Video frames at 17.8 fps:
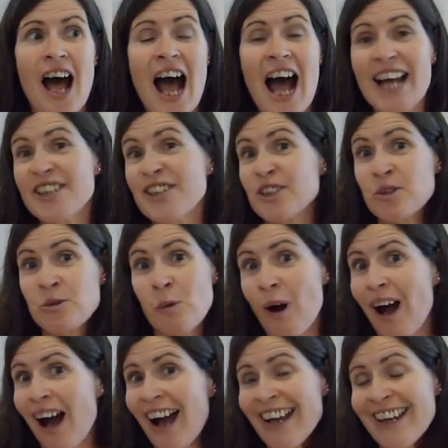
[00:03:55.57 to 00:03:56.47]
I do
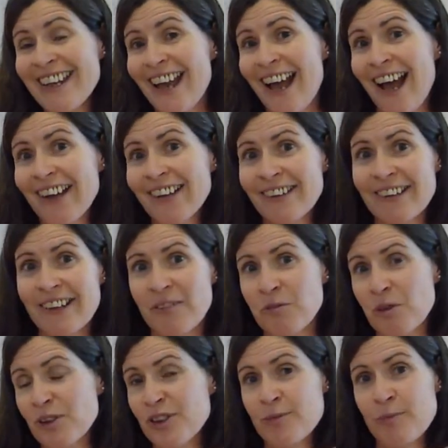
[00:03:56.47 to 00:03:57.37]
what I can,
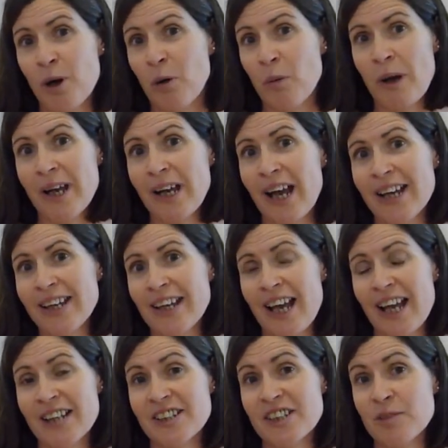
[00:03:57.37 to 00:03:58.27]
in what small way I
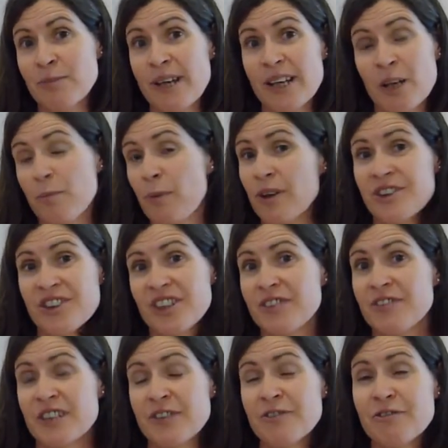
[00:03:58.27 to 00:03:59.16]
can, to make a
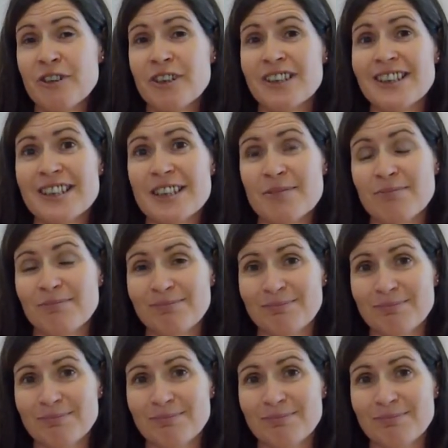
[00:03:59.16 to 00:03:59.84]
positive difference.